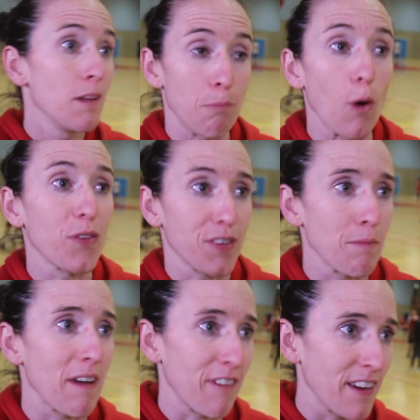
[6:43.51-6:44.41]
Both
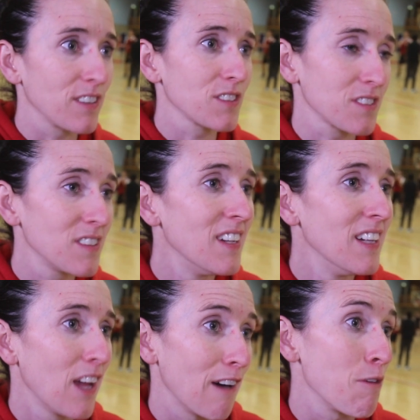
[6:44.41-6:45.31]
semifinals
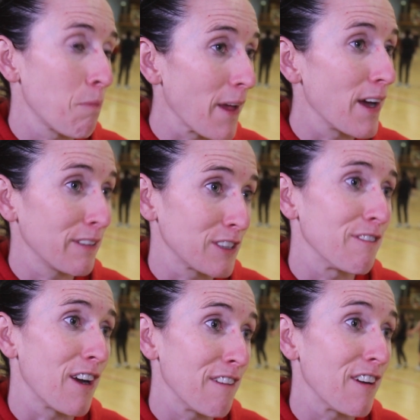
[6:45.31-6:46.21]
of the playoffs are
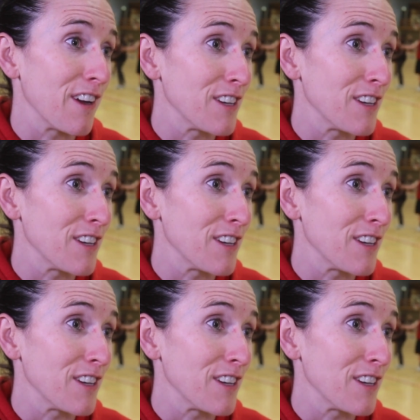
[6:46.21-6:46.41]
very, very